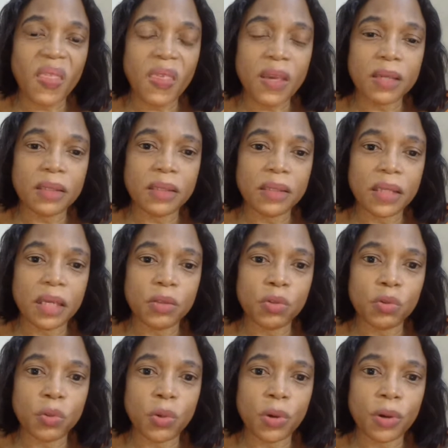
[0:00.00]
think it's a
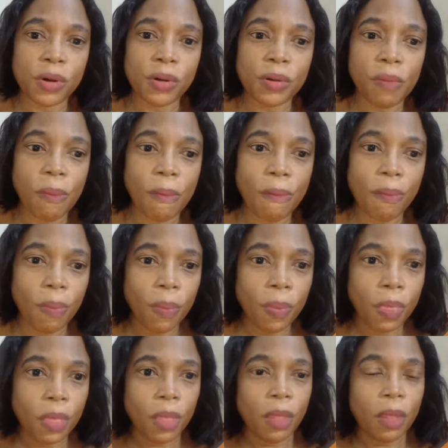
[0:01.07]
network.
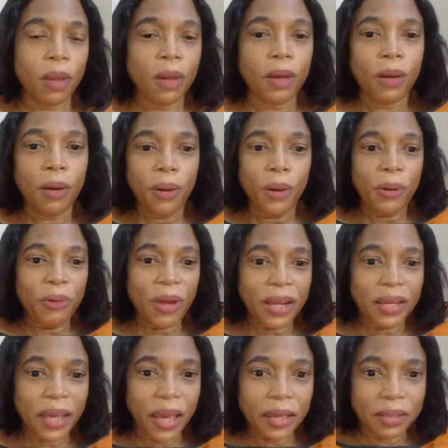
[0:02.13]
All
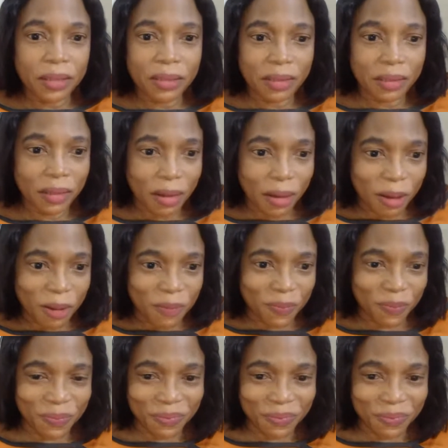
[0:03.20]
right, guys. I'm